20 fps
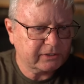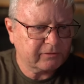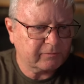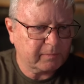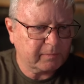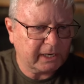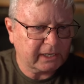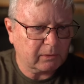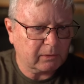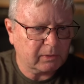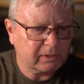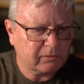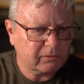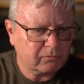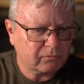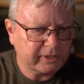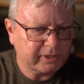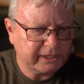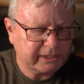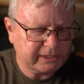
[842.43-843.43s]
of mine. I want to
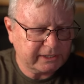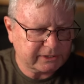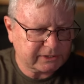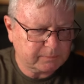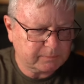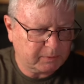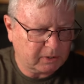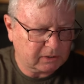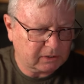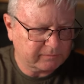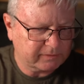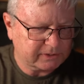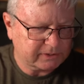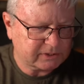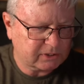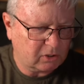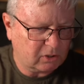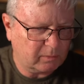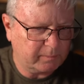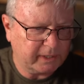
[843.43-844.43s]
read his part of his
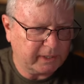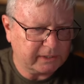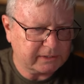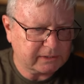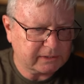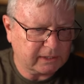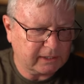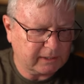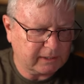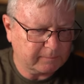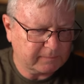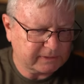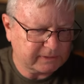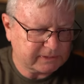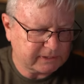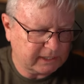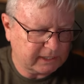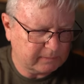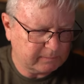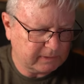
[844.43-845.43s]
comment. Um, his
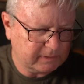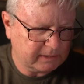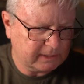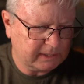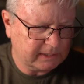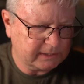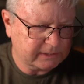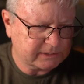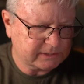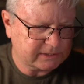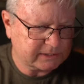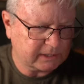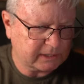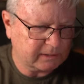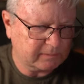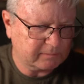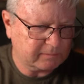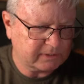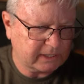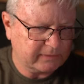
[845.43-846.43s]
name is uh,
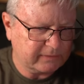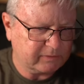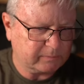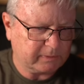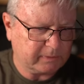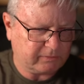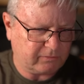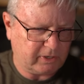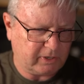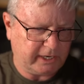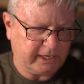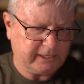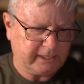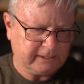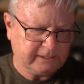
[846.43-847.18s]
David McRae.